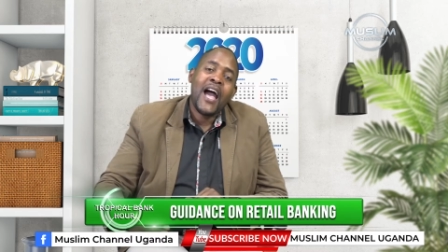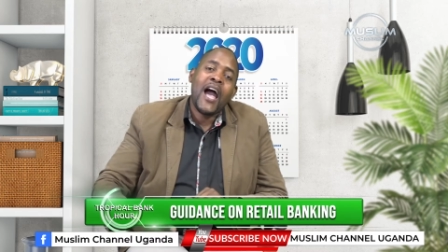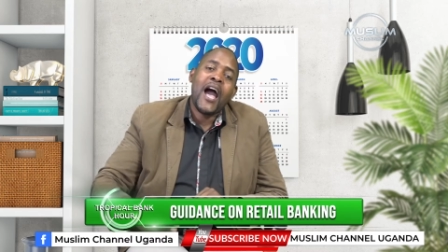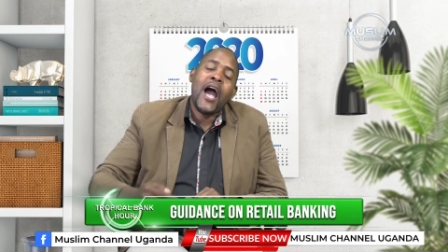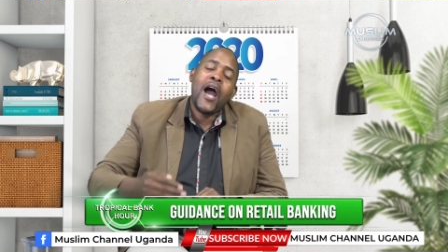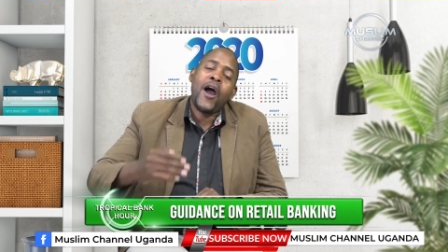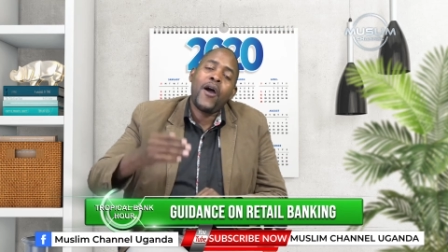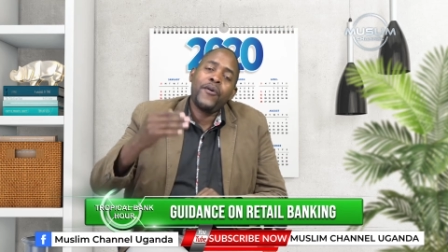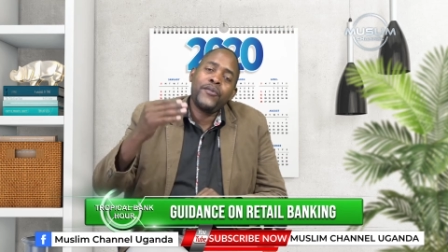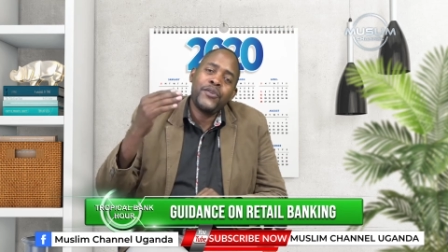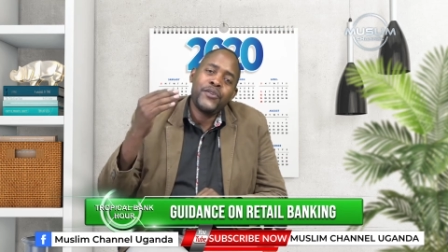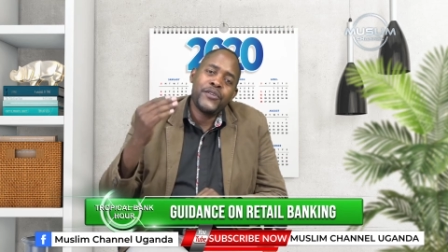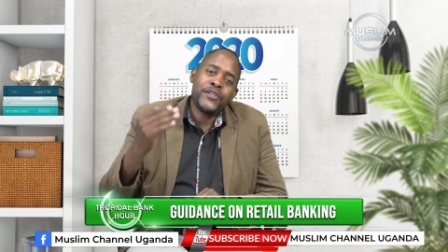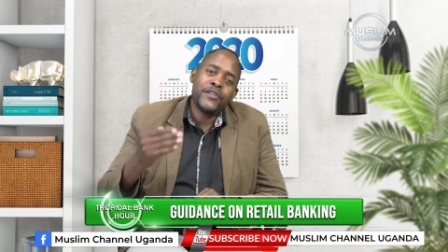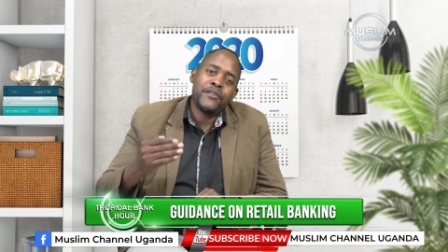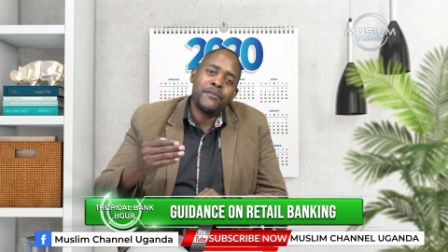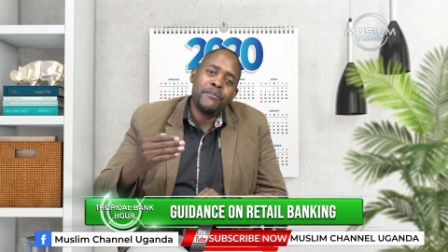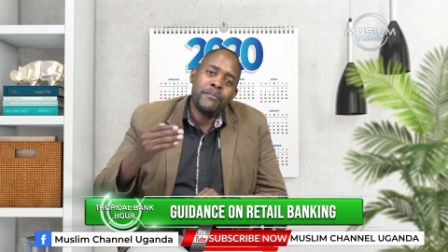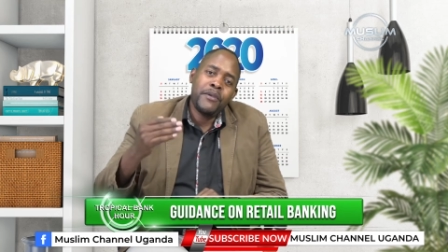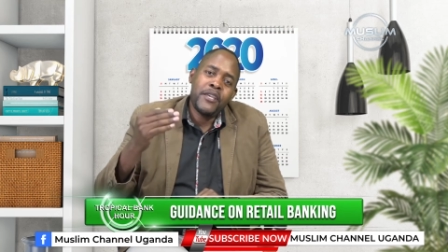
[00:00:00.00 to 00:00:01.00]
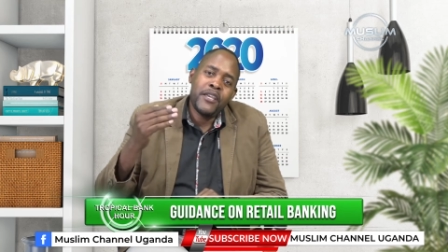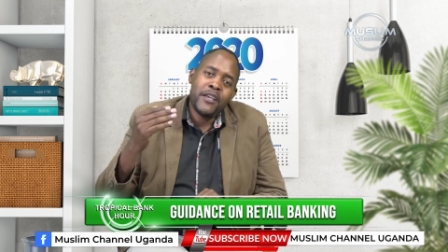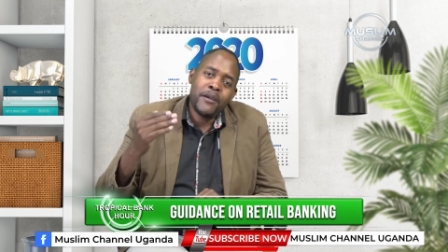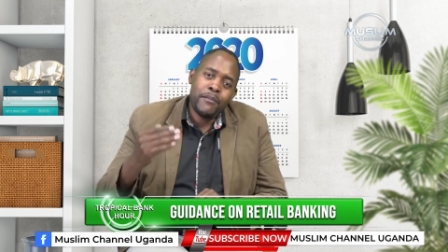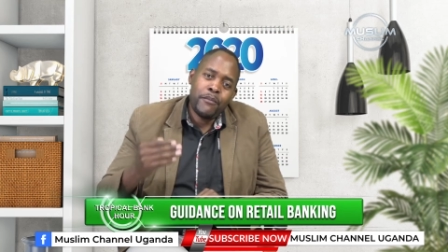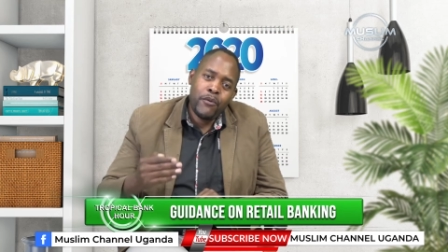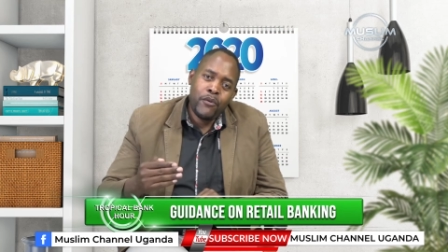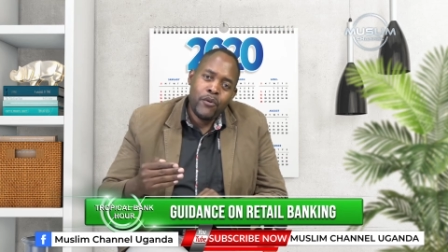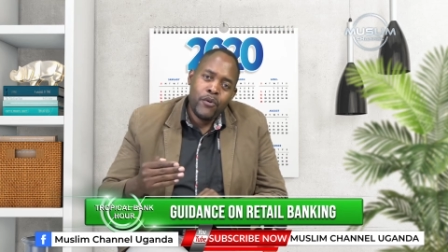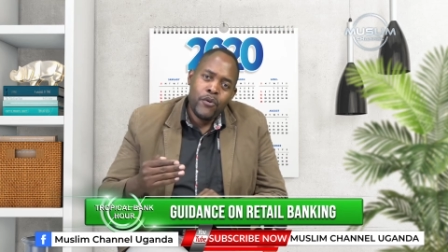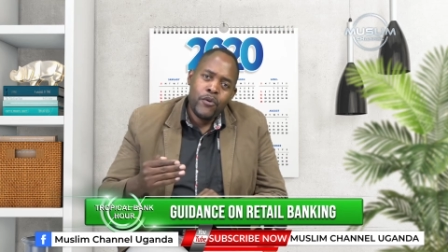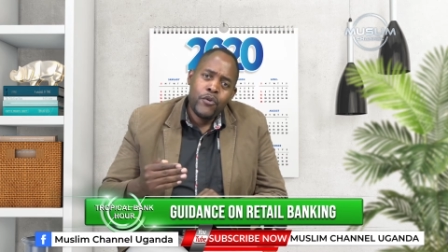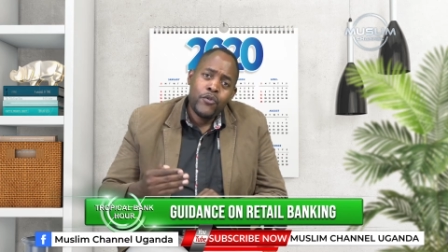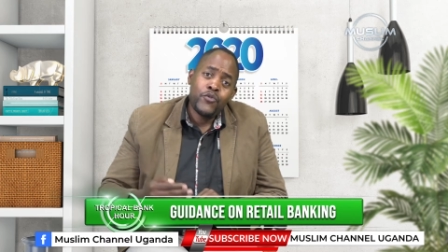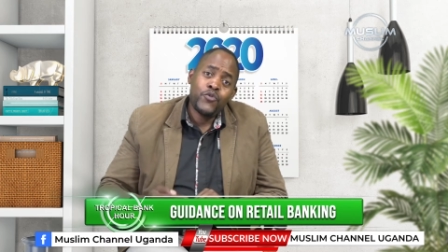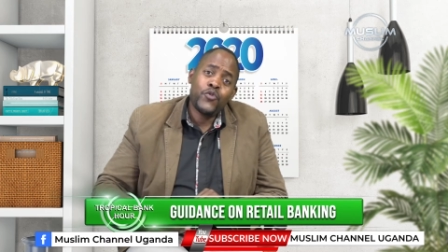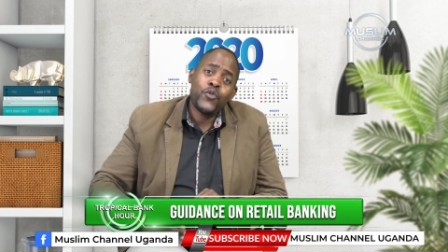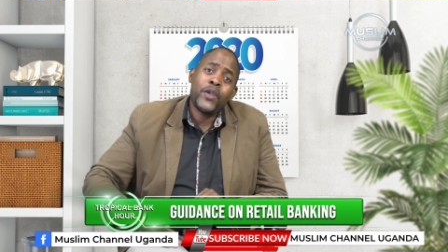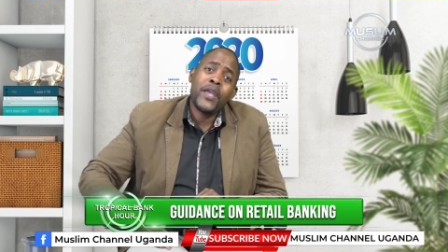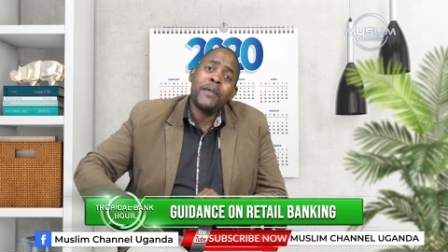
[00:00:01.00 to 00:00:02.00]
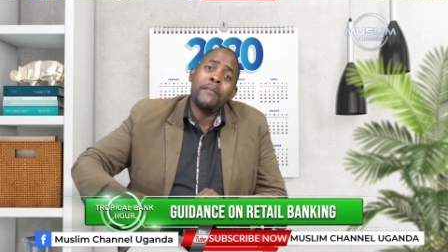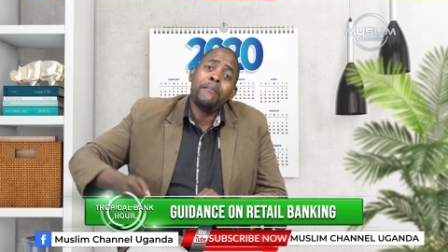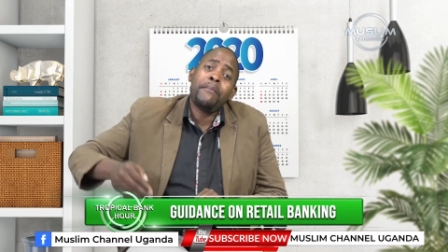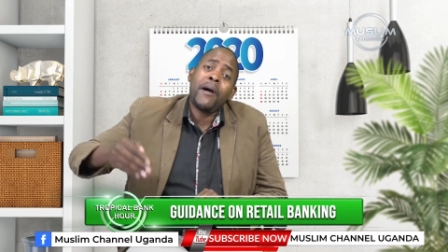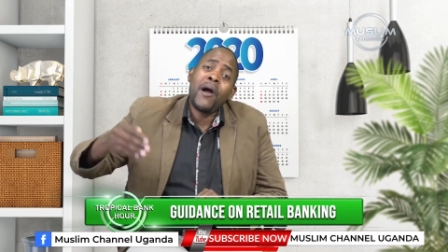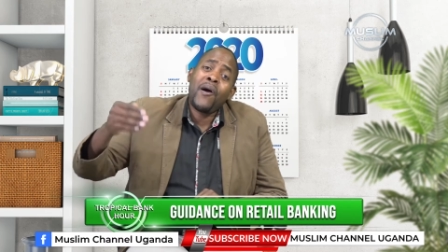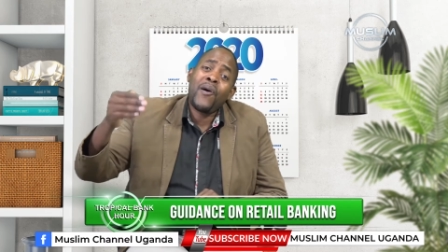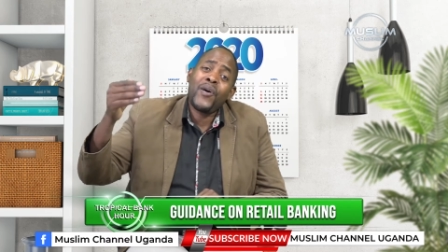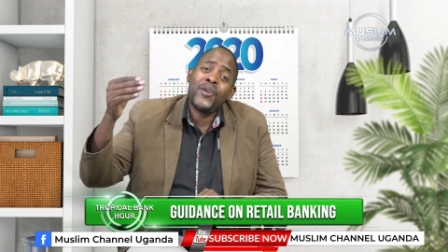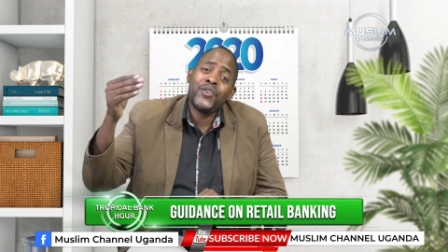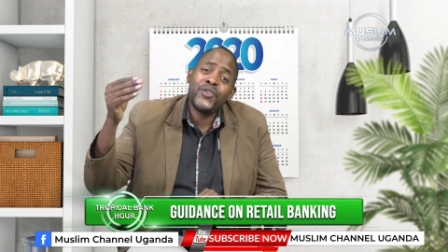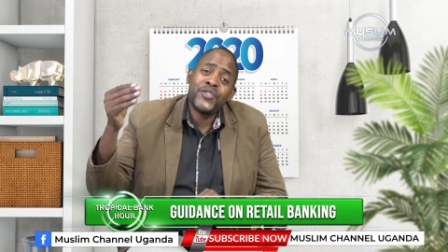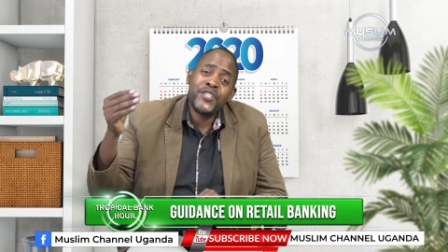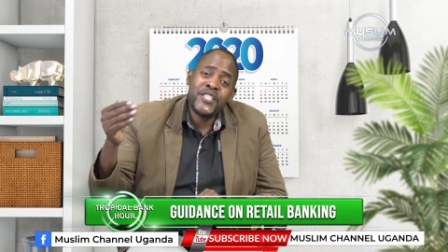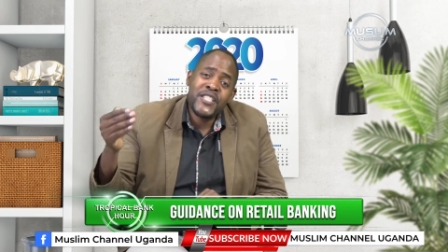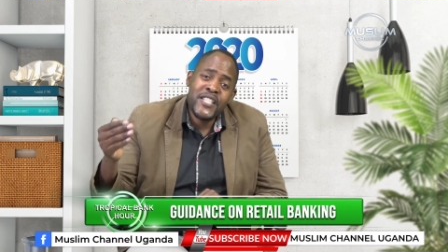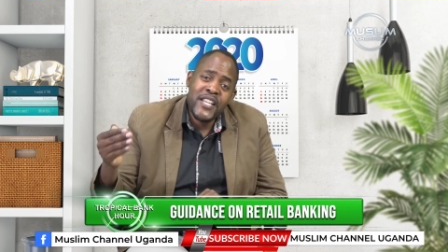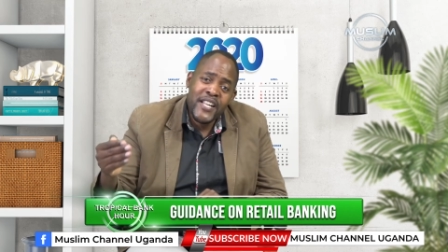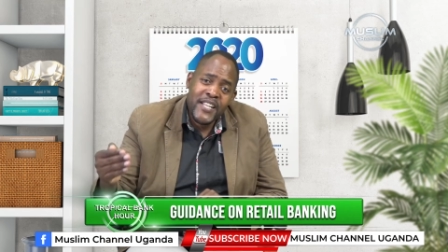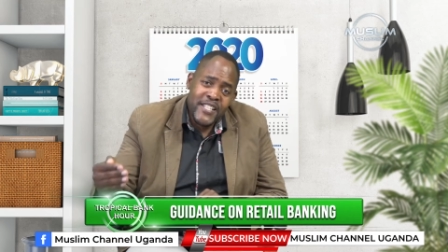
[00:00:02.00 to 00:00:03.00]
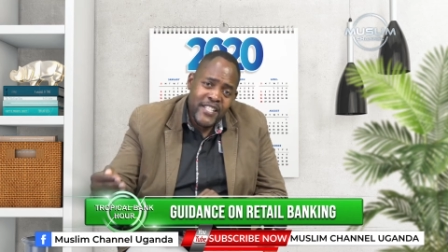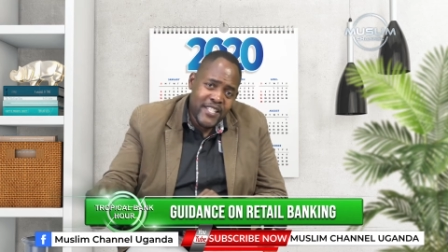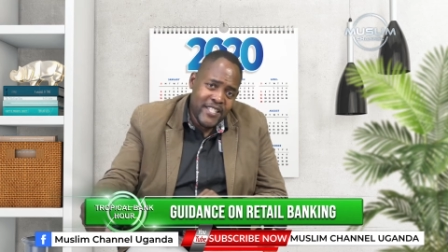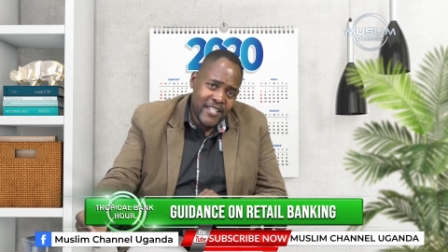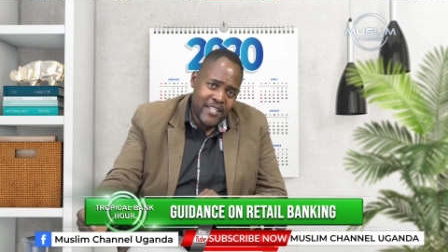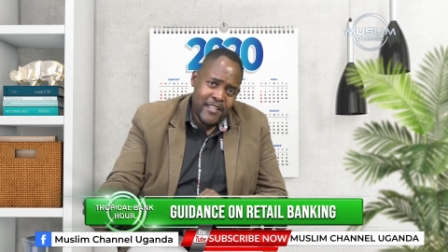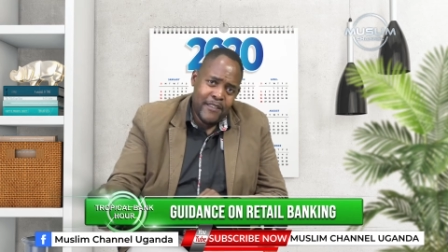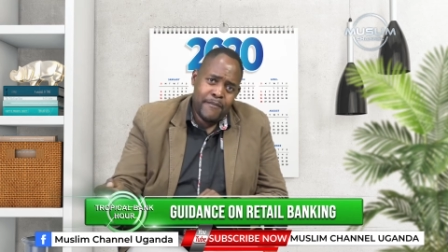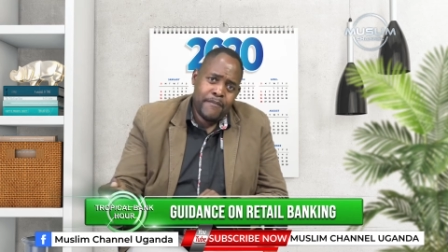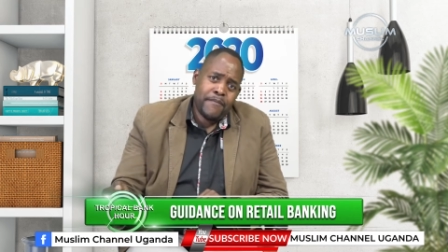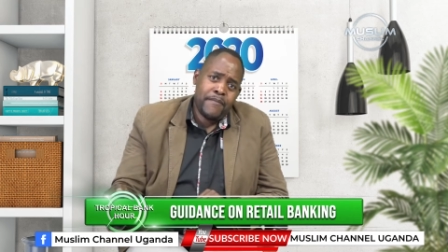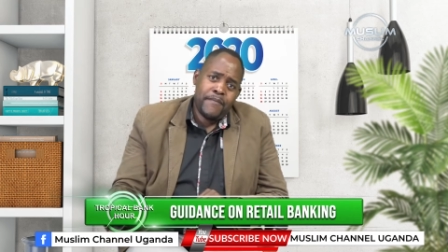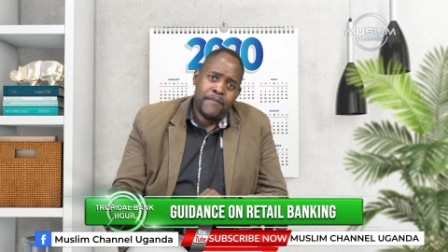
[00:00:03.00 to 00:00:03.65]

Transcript: how you can be able to empower your sales team